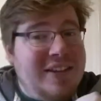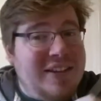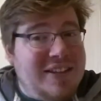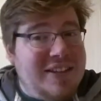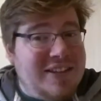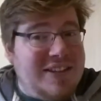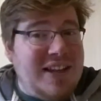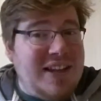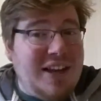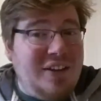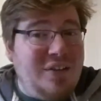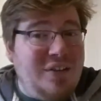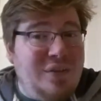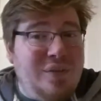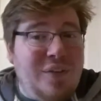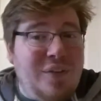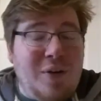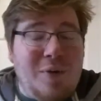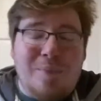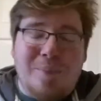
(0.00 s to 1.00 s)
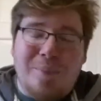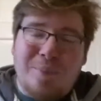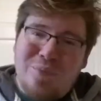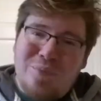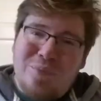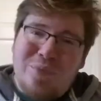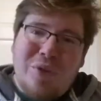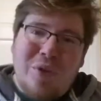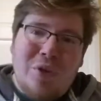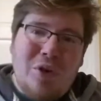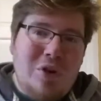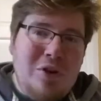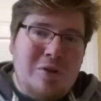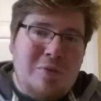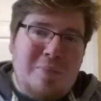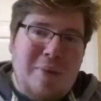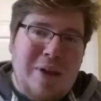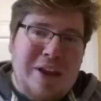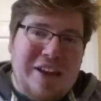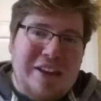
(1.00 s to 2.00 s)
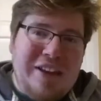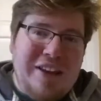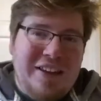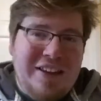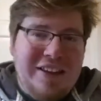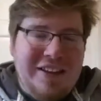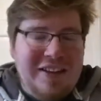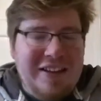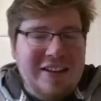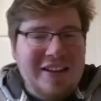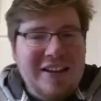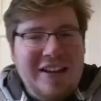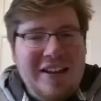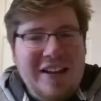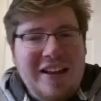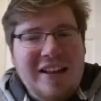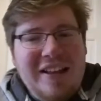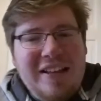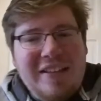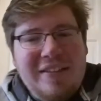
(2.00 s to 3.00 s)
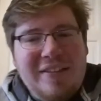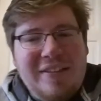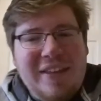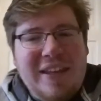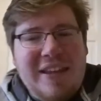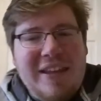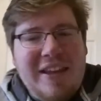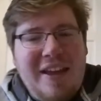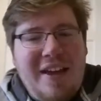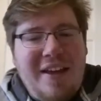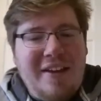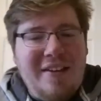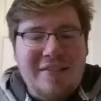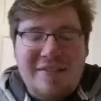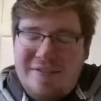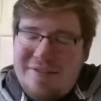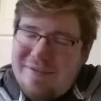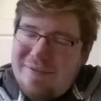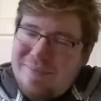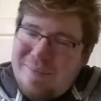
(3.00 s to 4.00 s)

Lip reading: The second film could be the